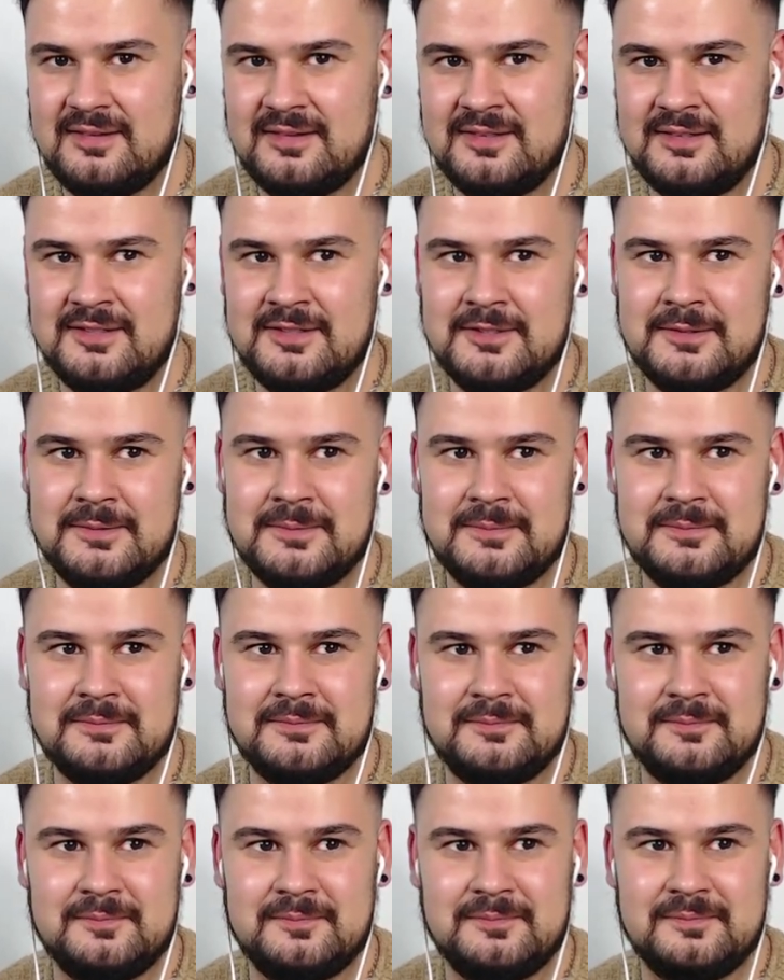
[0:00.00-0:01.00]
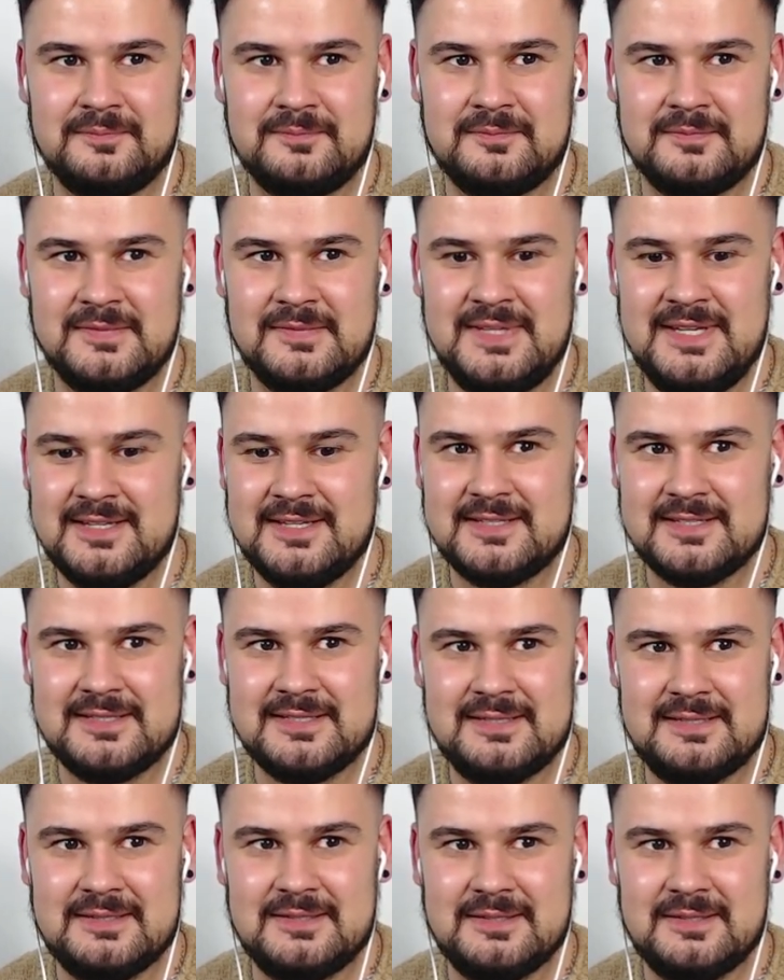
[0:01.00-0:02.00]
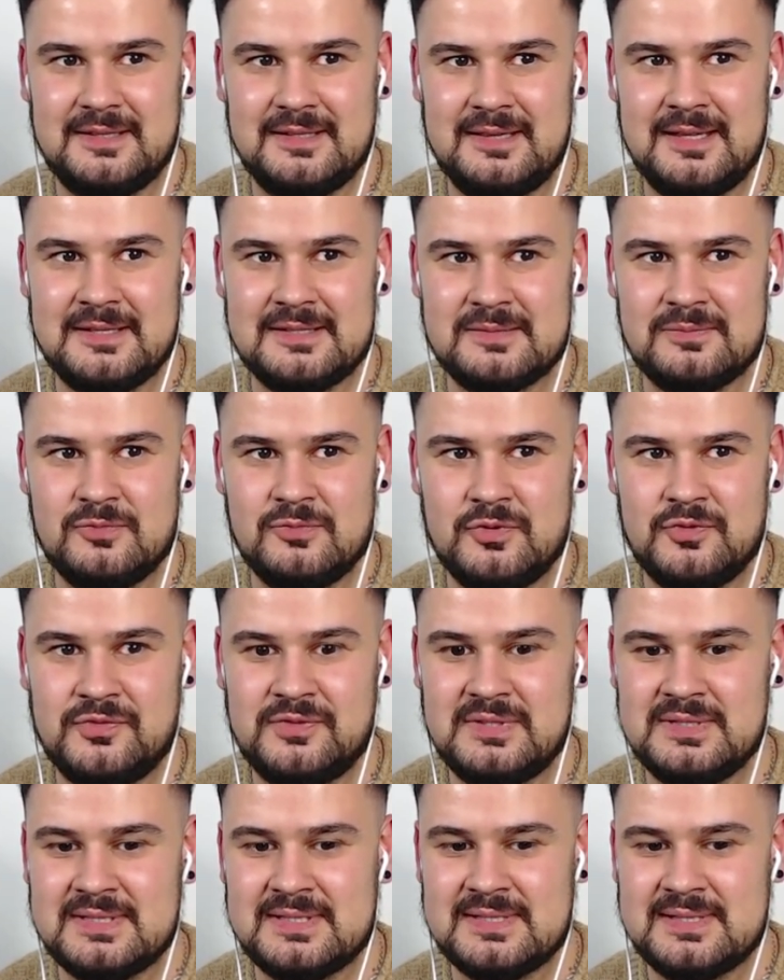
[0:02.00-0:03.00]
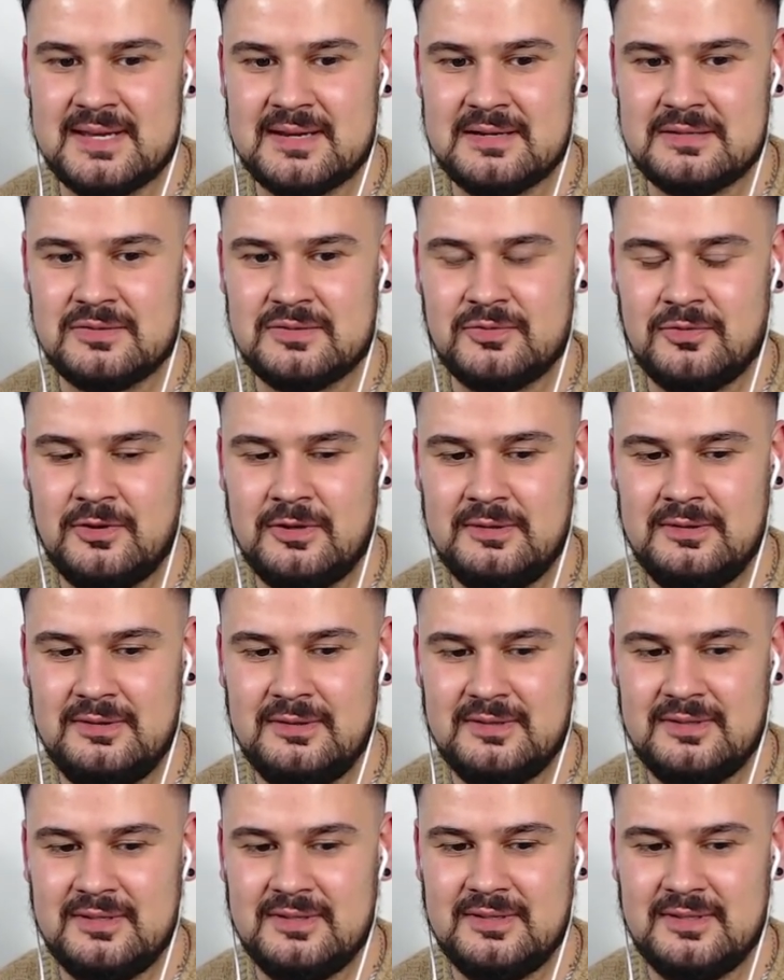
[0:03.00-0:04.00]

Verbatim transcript: Um, yes, let's move to the second one,